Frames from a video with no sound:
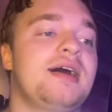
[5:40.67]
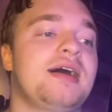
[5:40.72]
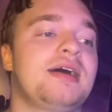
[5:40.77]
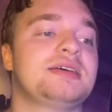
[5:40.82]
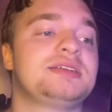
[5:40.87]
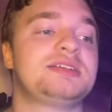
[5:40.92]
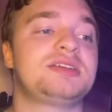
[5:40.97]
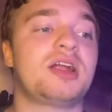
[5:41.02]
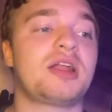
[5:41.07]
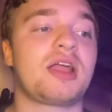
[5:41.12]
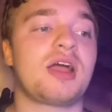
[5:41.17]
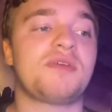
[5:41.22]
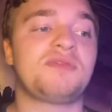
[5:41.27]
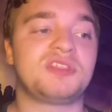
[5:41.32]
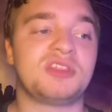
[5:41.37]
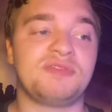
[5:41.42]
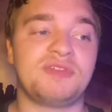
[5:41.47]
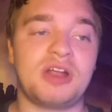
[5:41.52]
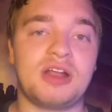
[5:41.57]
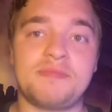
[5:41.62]
Starting off at
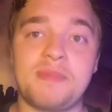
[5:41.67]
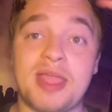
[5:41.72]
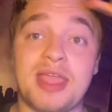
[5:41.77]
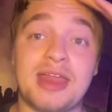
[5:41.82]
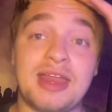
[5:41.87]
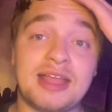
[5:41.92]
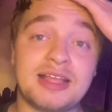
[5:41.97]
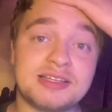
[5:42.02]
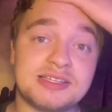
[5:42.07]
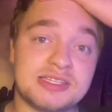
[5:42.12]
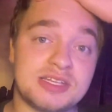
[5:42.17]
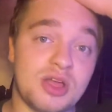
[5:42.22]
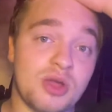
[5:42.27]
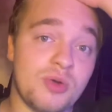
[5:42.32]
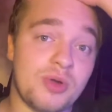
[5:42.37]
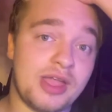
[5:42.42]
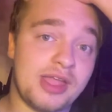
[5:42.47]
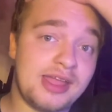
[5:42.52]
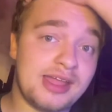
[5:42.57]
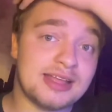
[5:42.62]
the very beginning,
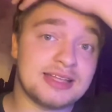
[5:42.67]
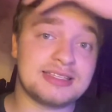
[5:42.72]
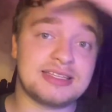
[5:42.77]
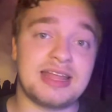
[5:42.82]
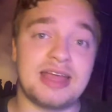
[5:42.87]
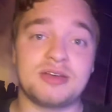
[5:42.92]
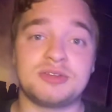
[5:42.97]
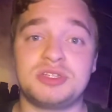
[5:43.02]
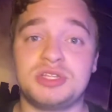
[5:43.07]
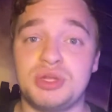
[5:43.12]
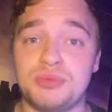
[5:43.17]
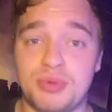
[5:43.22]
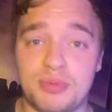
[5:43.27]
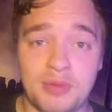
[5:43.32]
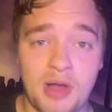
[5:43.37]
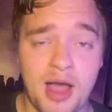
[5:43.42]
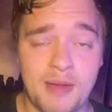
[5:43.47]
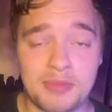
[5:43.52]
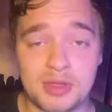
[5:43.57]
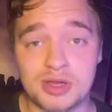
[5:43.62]
Zoe is now super
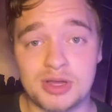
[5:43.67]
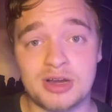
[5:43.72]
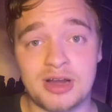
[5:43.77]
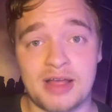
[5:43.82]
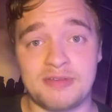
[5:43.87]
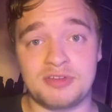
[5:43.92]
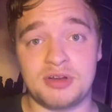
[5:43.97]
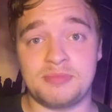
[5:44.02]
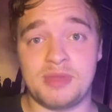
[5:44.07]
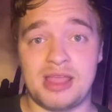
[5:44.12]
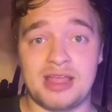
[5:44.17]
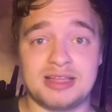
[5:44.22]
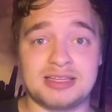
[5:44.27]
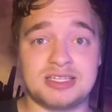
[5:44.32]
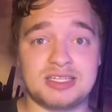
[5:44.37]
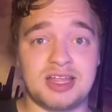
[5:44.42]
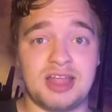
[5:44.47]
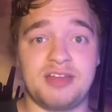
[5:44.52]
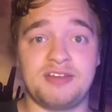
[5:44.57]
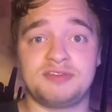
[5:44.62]
popular after being
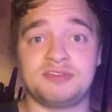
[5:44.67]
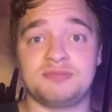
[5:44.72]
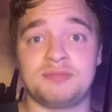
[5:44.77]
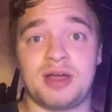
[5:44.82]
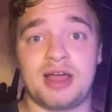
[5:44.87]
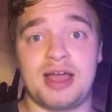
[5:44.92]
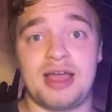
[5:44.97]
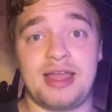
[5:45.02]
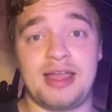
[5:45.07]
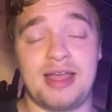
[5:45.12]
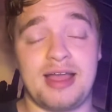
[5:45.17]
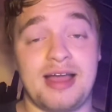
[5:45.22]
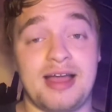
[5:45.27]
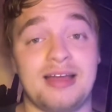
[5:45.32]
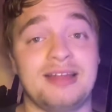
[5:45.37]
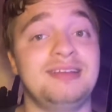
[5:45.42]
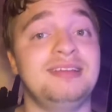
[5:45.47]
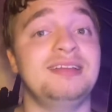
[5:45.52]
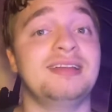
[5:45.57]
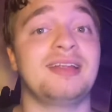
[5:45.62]
saved by
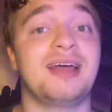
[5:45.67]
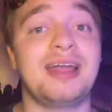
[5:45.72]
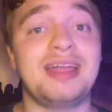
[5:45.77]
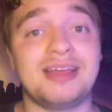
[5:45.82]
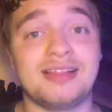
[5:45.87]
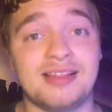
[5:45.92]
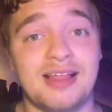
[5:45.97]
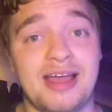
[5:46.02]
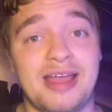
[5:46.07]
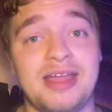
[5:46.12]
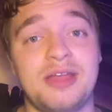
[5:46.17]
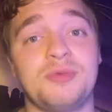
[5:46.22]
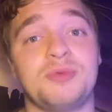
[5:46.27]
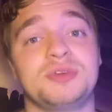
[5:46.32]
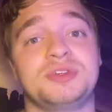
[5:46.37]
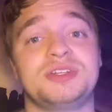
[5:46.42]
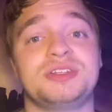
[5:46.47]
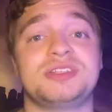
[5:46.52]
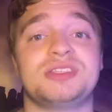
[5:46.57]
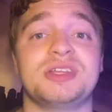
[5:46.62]
Nightlight,
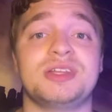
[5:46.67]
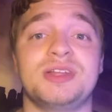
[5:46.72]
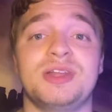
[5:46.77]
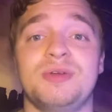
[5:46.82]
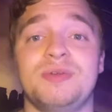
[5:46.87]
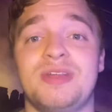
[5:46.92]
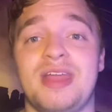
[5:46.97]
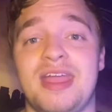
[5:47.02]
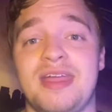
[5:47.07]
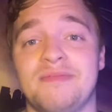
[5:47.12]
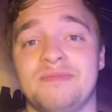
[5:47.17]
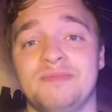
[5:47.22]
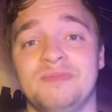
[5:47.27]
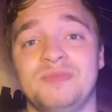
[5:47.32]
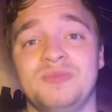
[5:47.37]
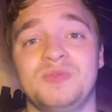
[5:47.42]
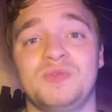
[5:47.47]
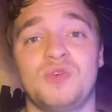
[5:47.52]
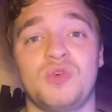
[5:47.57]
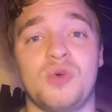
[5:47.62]
which is the new name
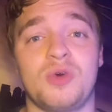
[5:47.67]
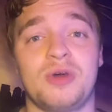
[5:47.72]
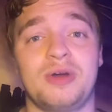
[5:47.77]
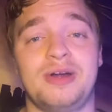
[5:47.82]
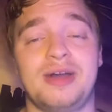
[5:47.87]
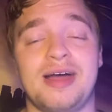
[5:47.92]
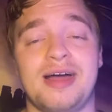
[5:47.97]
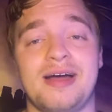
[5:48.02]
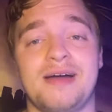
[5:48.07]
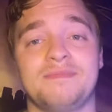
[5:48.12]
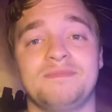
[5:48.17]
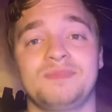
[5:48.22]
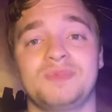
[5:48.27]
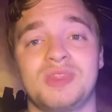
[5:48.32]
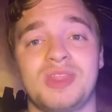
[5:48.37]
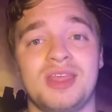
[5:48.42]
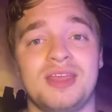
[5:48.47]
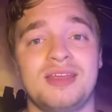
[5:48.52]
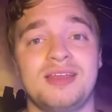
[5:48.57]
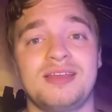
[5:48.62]
for,
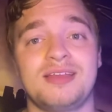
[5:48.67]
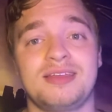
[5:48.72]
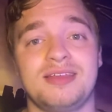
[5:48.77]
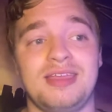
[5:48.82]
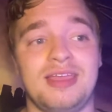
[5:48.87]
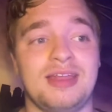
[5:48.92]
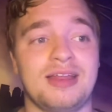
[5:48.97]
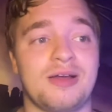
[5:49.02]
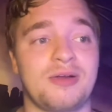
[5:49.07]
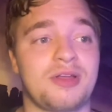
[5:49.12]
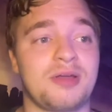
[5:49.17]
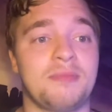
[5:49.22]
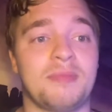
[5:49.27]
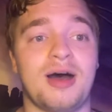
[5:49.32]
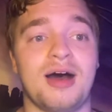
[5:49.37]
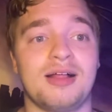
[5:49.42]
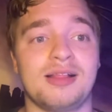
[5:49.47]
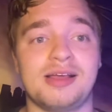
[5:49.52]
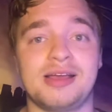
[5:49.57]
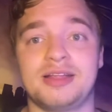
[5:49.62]
you know,
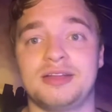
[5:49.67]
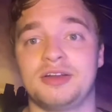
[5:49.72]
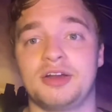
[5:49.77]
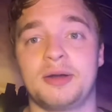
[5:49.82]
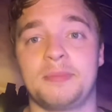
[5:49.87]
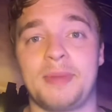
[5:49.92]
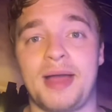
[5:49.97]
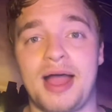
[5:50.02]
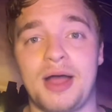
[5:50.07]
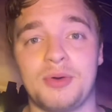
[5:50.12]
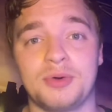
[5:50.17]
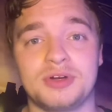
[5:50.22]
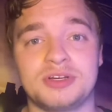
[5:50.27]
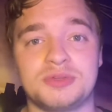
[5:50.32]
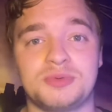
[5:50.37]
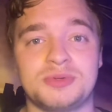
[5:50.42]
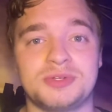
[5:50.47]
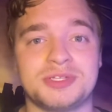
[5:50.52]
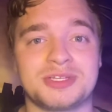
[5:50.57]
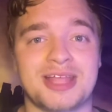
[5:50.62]
Kamala and her powers,
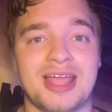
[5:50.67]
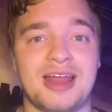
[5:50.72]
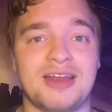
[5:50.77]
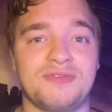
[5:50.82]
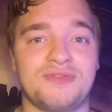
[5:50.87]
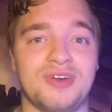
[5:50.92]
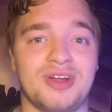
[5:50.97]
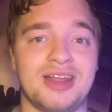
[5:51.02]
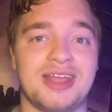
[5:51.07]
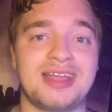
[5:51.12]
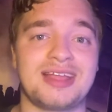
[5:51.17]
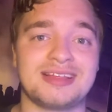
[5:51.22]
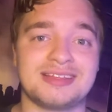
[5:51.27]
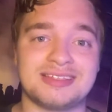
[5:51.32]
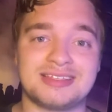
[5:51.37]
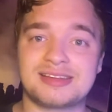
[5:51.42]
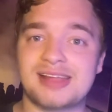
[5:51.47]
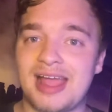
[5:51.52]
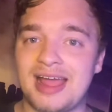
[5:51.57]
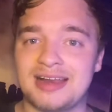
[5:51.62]
which is kind of funny.
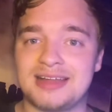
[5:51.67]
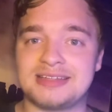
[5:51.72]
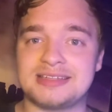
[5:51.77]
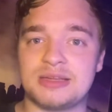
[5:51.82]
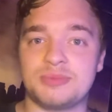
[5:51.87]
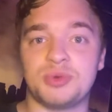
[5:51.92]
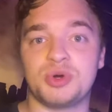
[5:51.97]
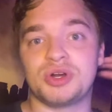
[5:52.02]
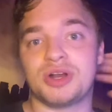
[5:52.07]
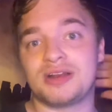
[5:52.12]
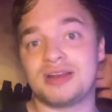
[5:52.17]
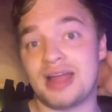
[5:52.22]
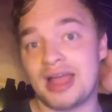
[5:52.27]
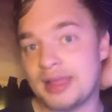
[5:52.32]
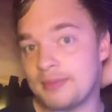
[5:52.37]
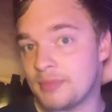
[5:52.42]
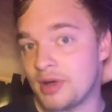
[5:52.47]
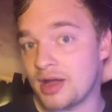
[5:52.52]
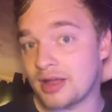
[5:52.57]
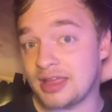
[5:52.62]
It's kind of similar to
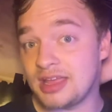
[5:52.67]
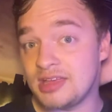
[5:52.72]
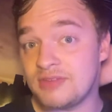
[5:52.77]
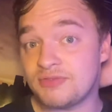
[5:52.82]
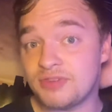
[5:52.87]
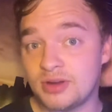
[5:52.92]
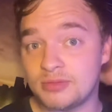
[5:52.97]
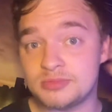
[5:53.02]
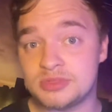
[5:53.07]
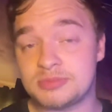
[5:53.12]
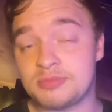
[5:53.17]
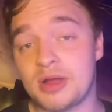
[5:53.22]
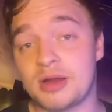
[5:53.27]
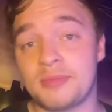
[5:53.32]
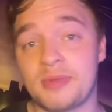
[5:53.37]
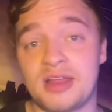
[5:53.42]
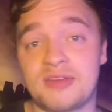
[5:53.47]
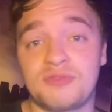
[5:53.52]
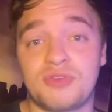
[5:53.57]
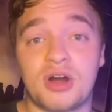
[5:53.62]
Night Monkey from
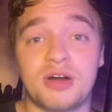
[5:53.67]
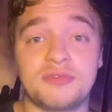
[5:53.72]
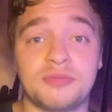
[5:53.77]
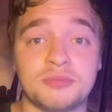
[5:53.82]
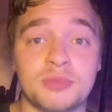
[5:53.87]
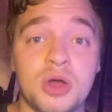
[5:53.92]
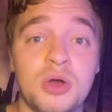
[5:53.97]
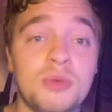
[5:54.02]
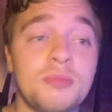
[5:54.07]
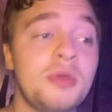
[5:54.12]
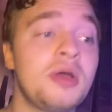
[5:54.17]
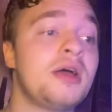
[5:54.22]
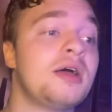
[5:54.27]
Spider-Man Far From Home,